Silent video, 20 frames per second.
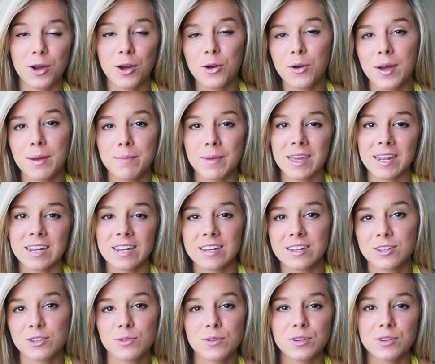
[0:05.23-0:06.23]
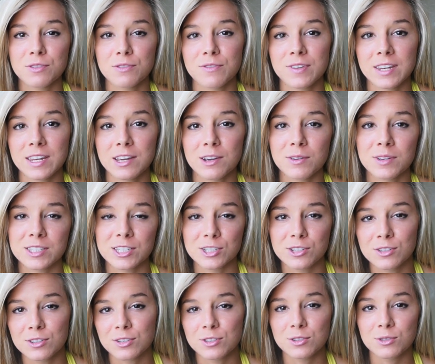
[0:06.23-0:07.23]
oh, I made it into a new video because
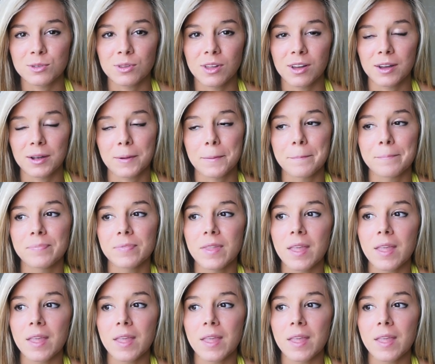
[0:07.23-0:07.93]
it took too long.